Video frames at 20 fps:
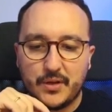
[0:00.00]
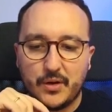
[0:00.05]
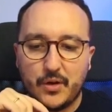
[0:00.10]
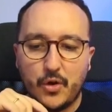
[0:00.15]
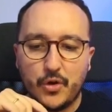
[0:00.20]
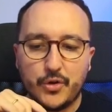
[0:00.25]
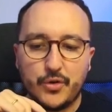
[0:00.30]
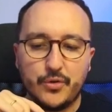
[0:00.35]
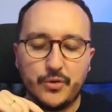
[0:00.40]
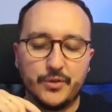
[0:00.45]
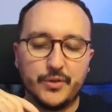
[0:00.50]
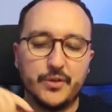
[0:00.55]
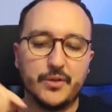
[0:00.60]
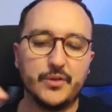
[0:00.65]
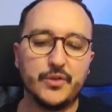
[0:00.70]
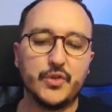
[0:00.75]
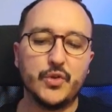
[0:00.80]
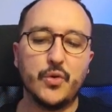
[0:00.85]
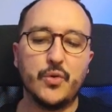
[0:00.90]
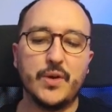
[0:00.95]
occurred.
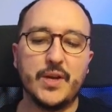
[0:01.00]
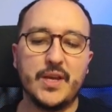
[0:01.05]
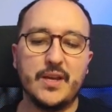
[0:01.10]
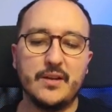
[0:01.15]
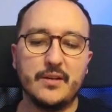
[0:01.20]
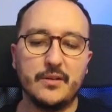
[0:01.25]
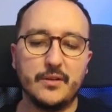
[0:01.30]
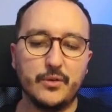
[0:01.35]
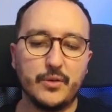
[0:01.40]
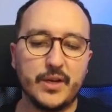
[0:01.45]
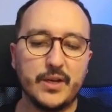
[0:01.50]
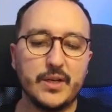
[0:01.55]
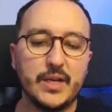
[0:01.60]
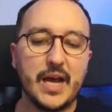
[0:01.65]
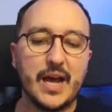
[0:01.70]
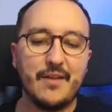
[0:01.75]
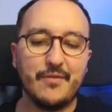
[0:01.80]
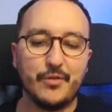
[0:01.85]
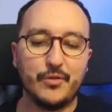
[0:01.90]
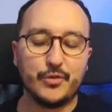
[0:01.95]
So here you could
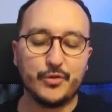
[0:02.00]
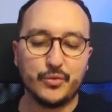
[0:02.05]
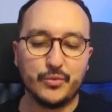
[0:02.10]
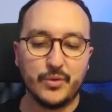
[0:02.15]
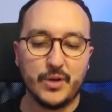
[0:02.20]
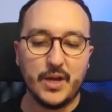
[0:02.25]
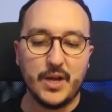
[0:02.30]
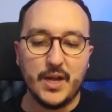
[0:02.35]
have also